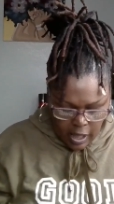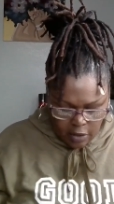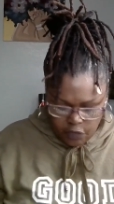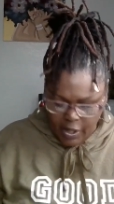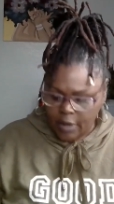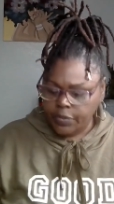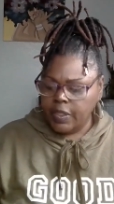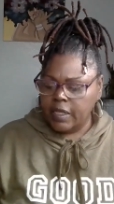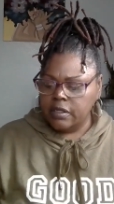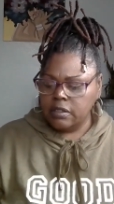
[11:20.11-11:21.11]
I
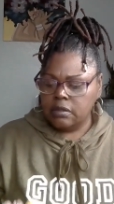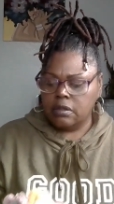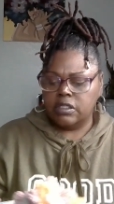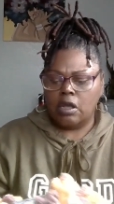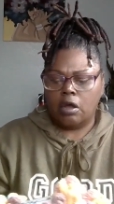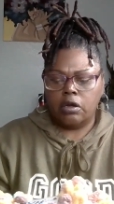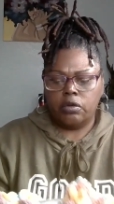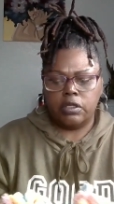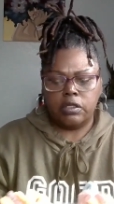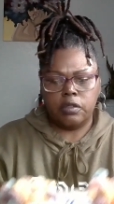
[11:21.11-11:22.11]
found this because y'all
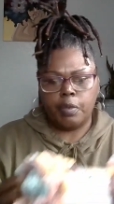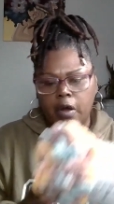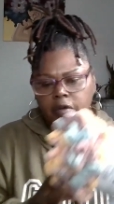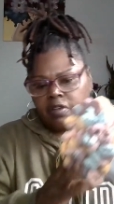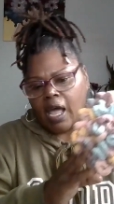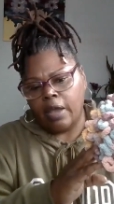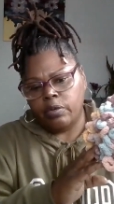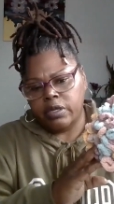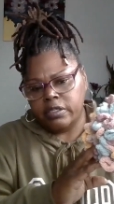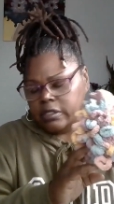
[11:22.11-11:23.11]
know this is part of
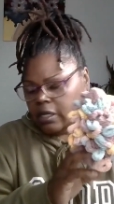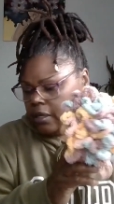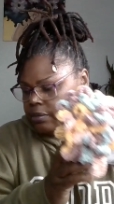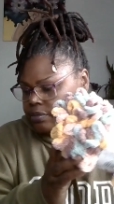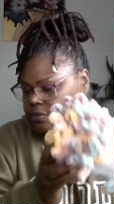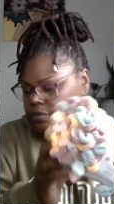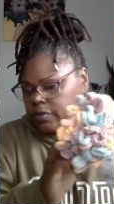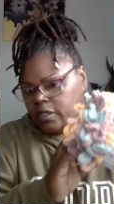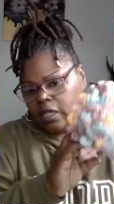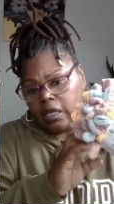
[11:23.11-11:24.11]
Kyra's um,
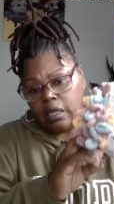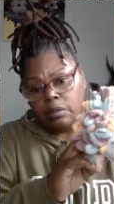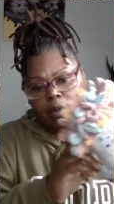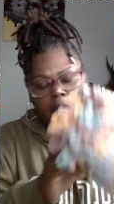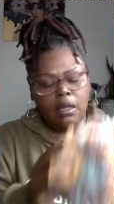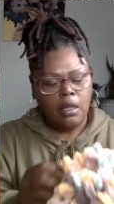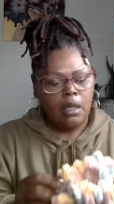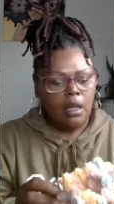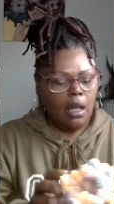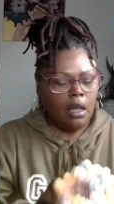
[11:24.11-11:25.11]
theme.
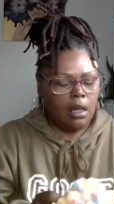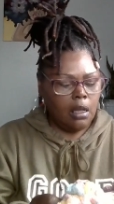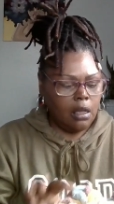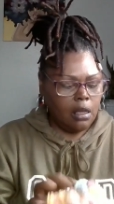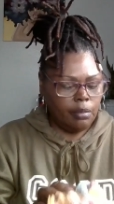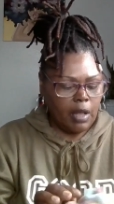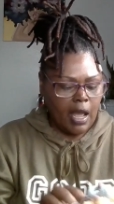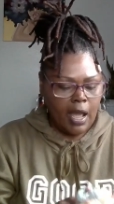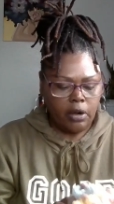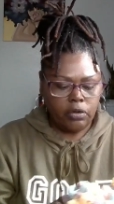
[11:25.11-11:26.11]
Um,
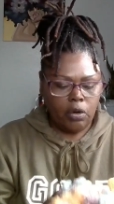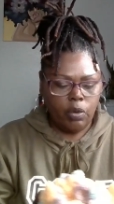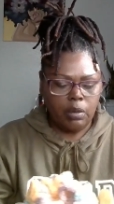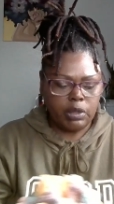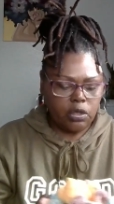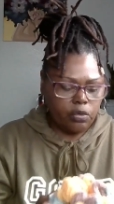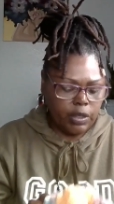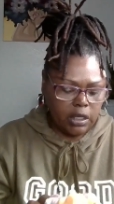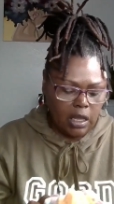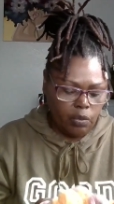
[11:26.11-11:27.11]
I don't know what I'm gonna do
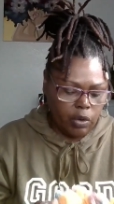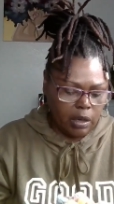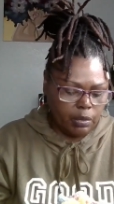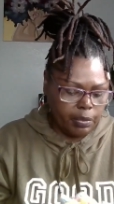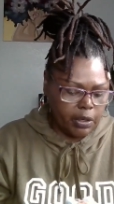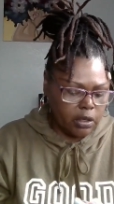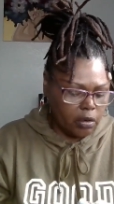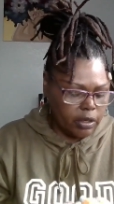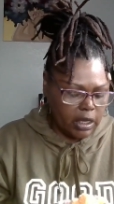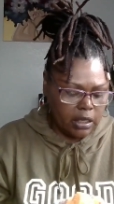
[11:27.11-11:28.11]
with it yet, what I'm gonna put it
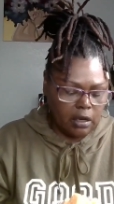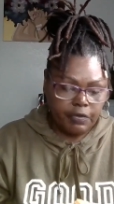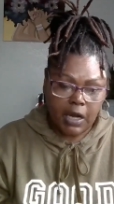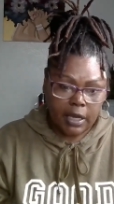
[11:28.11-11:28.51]
on the end of it.